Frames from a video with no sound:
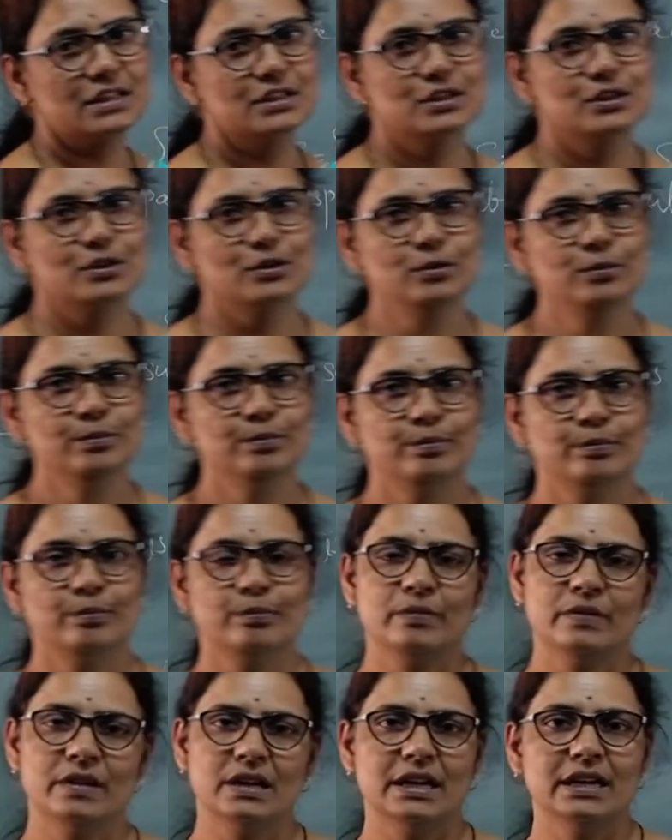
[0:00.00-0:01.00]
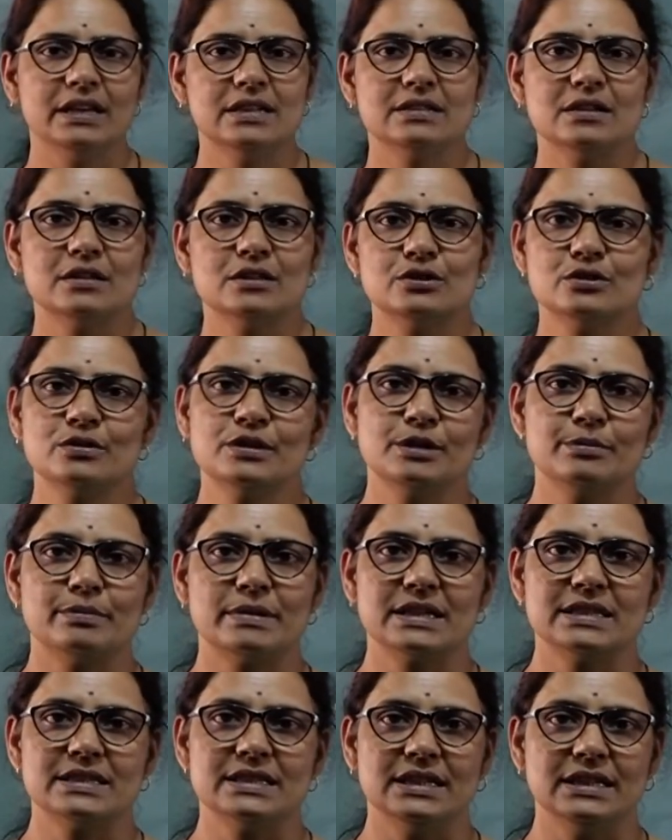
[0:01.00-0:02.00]
0. It is also
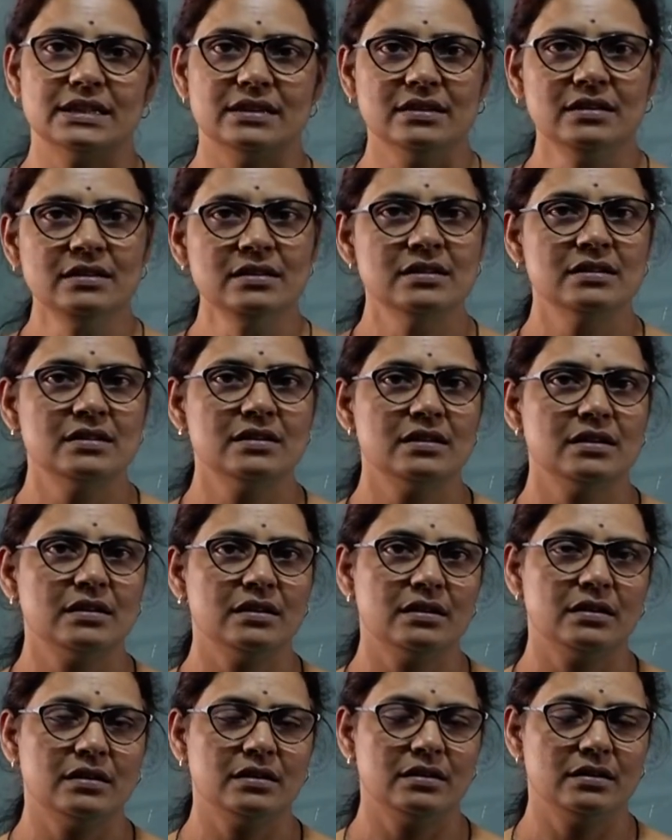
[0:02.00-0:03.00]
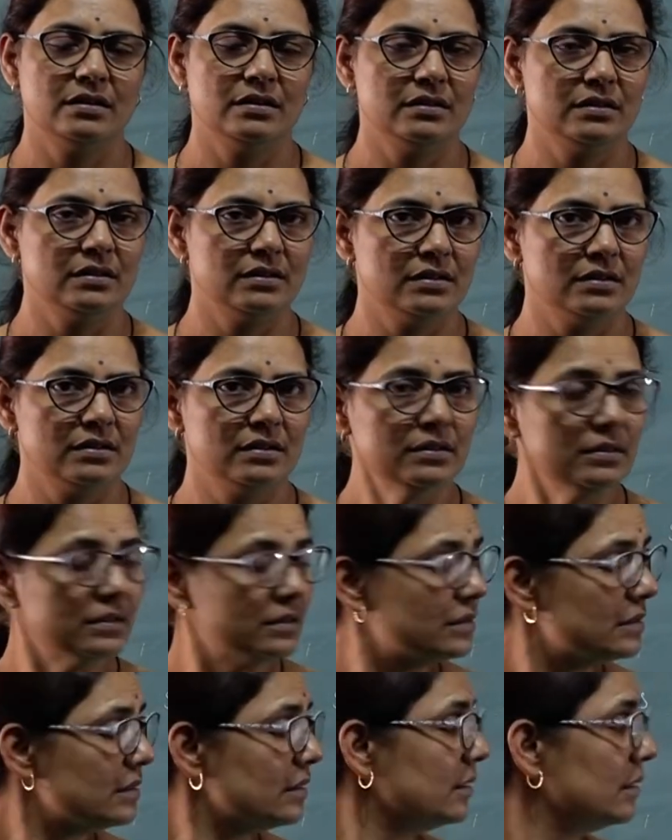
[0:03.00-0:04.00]
represent a
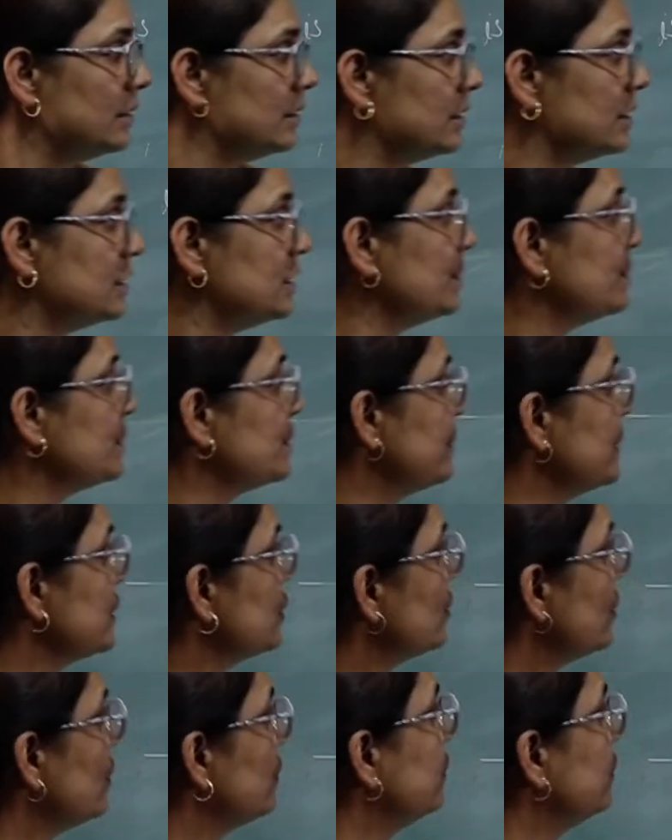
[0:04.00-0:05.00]
subspace of